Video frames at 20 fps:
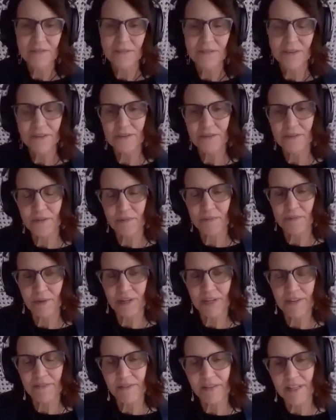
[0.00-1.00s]
for you to
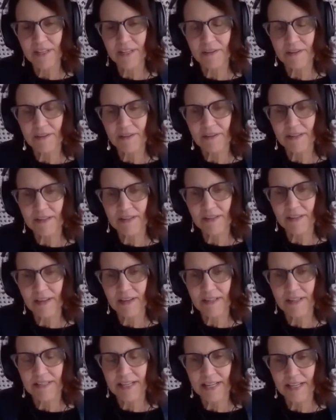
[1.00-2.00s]
briefly
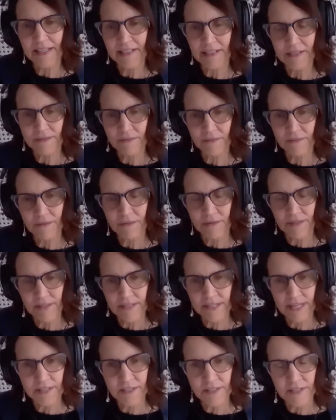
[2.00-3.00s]
take us through the
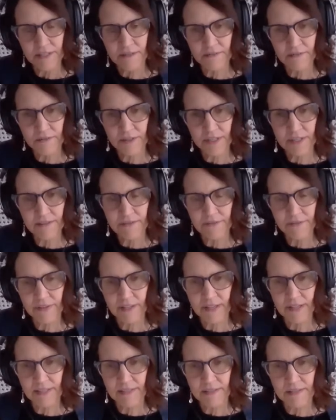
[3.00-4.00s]
stages of grief
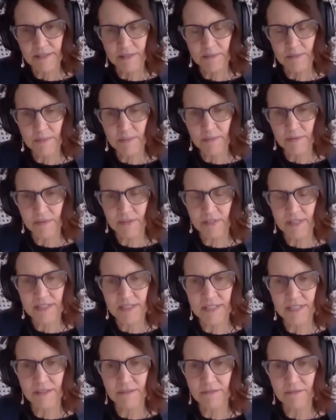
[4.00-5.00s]
in case there's people who are
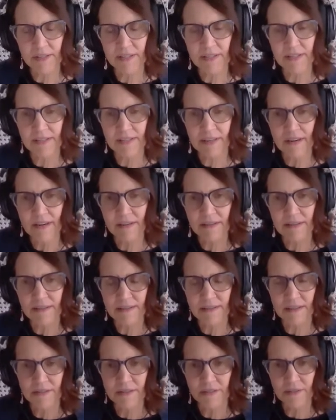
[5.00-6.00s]
listening who really
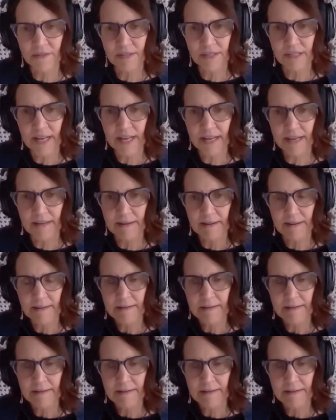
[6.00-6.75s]
aren't attuned to that.